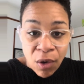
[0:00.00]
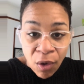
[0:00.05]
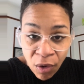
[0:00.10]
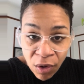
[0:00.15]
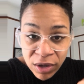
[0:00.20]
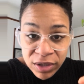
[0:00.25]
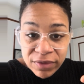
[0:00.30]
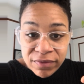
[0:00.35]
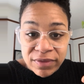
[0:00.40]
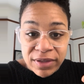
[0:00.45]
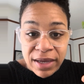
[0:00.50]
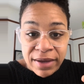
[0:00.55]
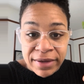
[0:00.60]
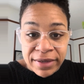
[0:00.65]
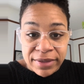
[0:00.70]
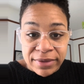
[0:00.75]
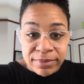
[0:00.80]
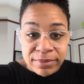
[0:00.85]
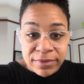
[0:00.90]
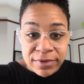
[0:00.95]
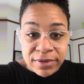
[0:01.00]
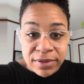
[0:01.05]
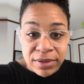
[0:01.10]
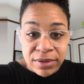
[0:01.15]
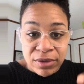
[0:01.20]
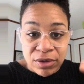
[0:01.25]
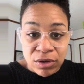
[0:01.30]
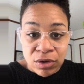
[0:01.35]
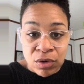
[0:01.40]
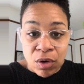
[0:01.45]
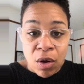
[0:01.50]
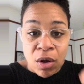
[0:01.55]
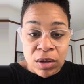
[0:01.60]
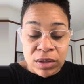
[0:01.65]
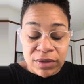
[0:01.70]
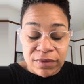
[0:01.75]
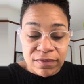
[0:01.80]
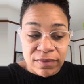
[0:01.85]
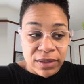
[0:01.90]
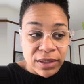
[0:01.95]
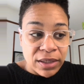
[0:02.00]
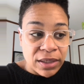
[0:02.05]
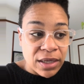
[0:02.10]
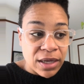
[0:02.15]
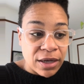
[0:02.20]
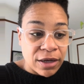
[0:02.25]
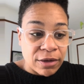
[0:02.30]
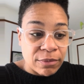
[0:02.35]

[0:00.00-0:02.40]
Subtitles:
all of the items or all of the,